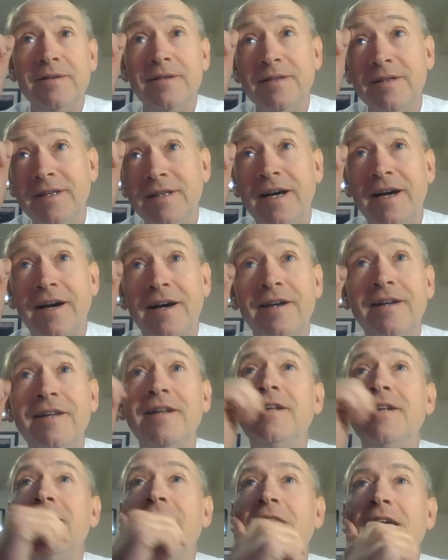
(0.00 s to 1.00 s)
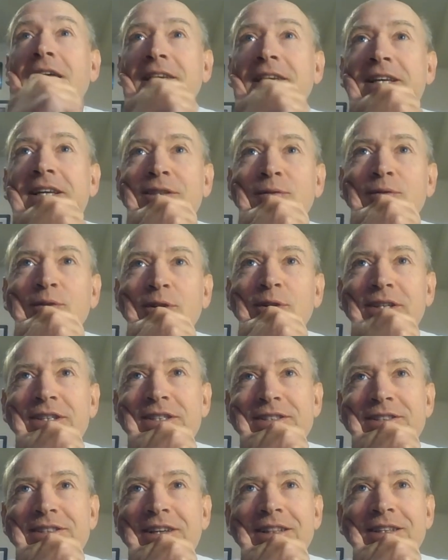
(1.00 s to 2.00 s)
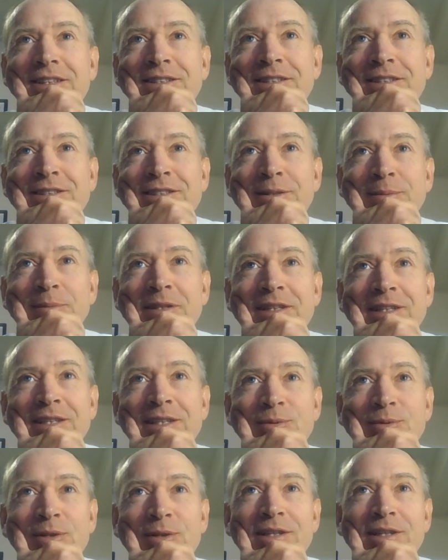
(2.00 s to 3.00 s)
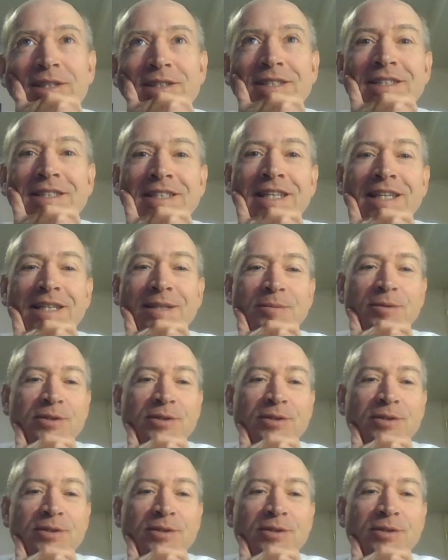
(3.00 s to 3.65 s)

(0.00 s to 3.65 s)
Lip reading: yeah, I guess if you're inside the system and things are unsustainable,